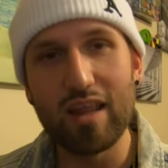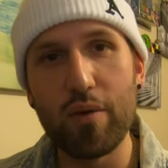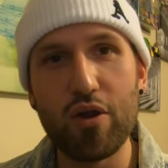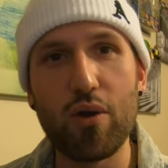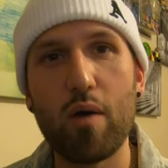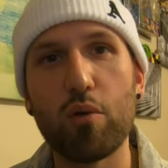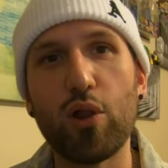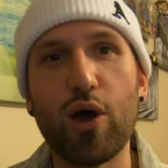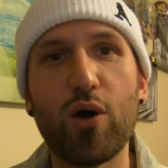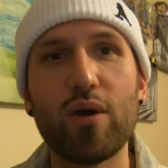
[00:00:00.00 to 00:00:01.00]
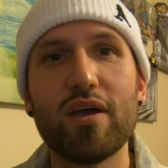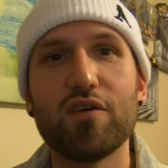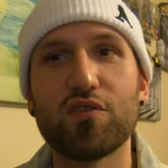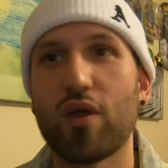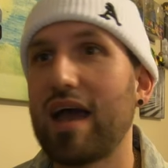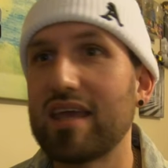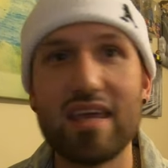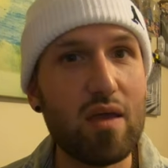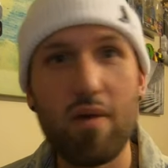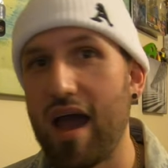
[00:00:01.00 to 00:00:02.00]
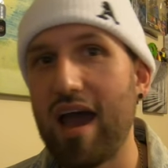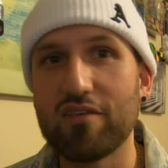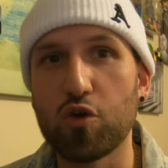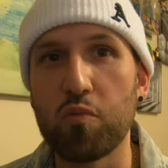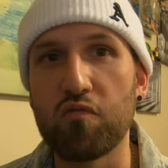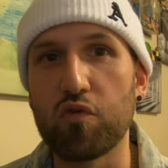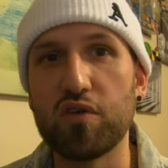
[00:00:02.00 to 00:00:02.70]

let me know down below so that I can keep my eyes open for